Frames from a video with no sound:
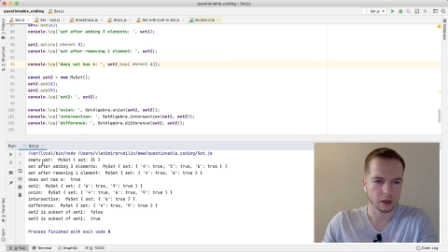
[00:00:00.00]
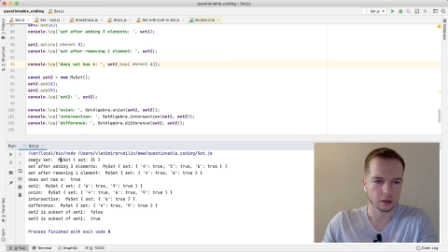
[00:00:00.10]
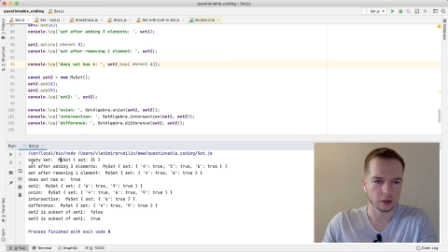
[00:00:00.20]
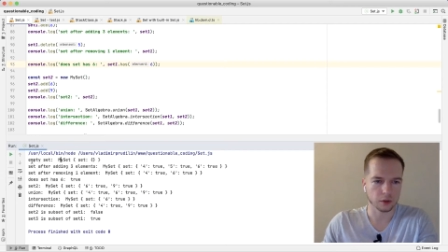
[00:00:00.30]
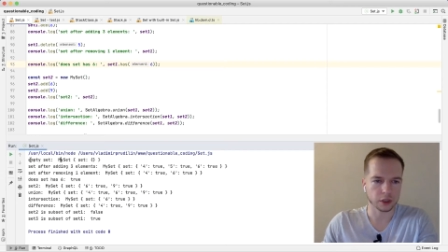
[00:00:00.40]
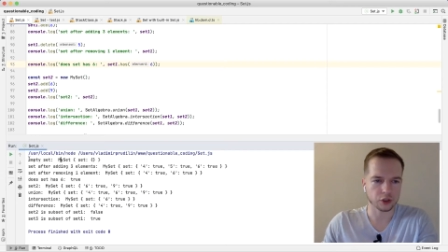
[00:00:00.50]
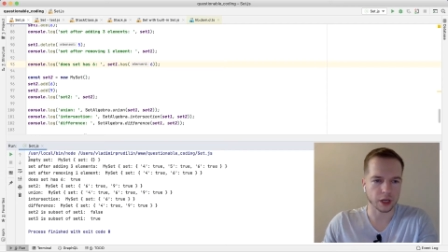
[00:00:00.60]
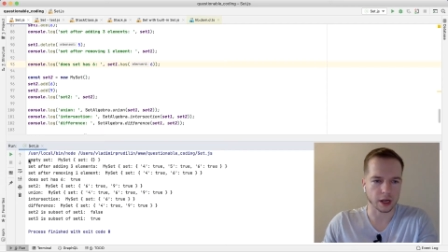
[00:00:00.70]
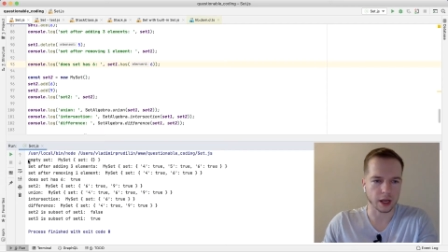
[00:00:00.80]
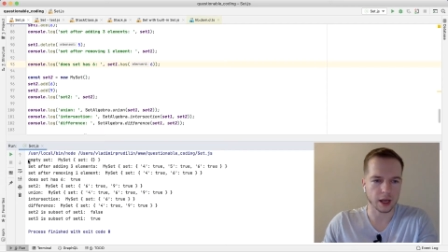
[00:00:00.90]
So let's
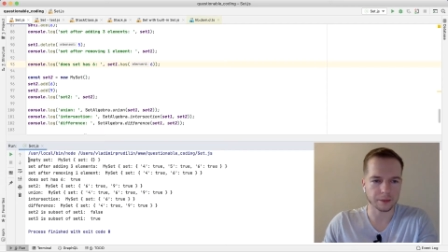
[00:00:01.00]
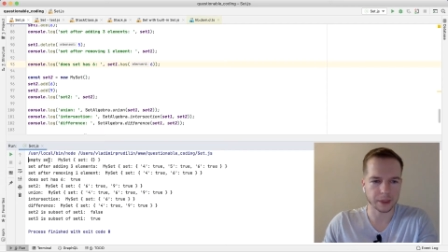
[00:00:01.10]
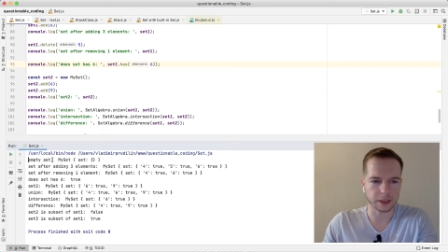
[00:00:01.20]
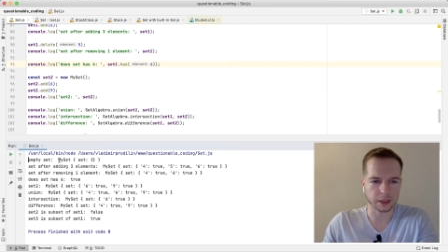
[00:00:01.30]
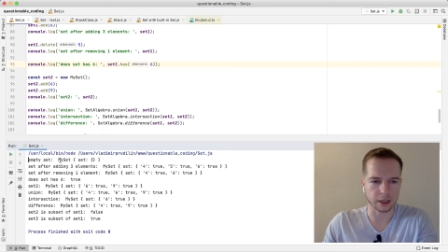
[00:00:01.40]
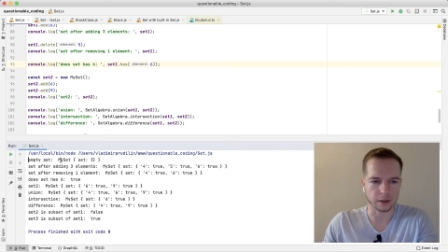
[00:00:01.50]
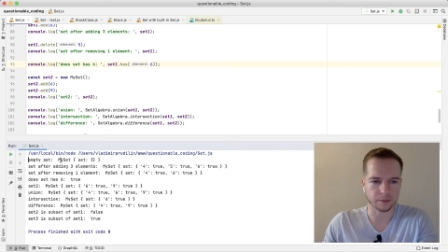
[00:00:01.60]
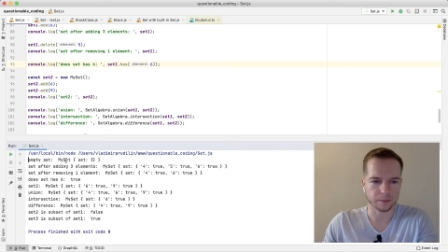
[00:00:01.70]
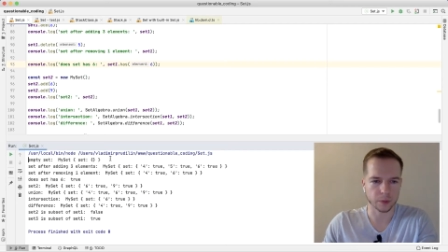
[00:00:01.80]
check empty set.